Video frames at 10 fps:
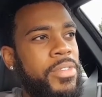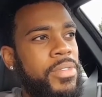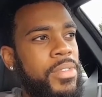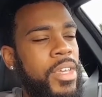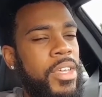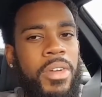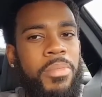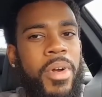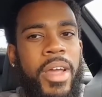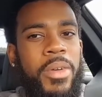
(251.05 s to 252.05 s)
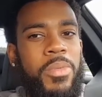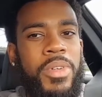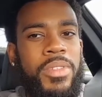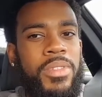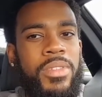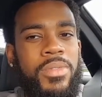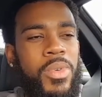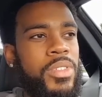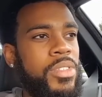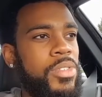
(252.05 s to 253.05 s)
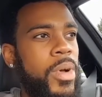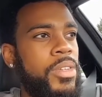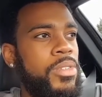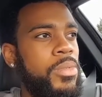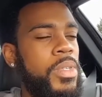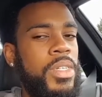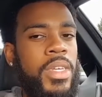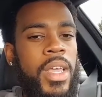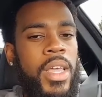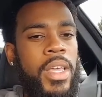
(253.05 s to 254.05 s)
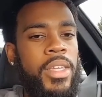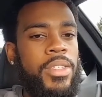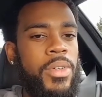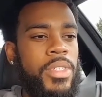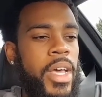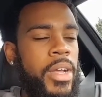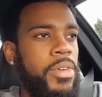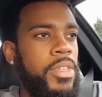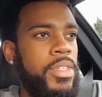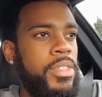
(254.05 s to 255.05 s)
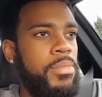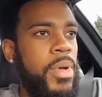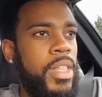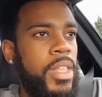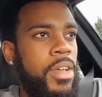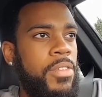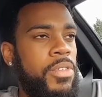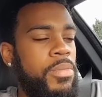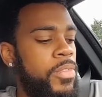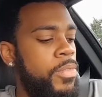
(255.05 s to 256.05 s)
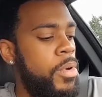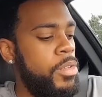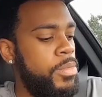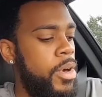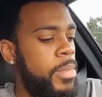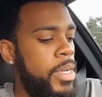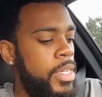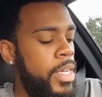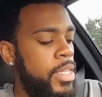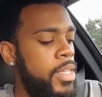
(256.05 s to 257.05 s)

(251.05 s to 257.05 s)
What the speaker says: get on it probably once or twice a week. So it's like really just for the most part, my daily.